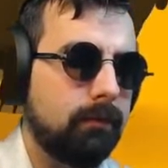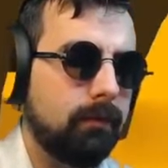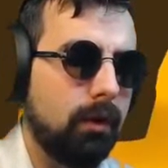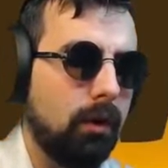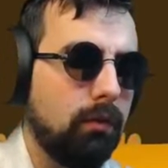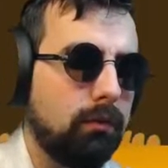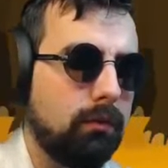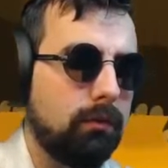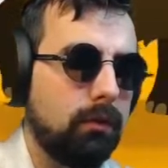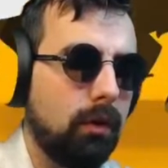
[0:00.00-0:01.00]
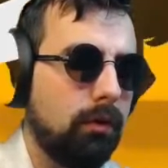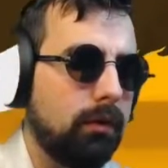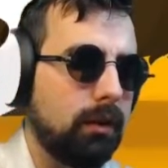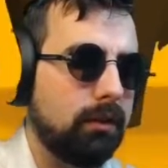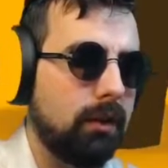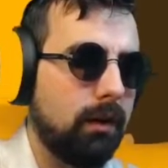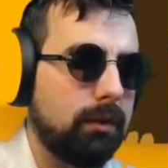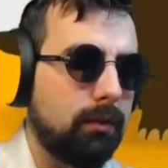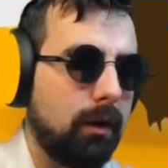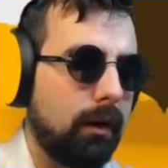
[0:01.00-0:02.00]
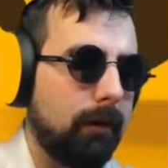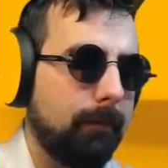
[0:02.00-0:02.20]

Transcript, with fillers: Oh, no, doesn't always work.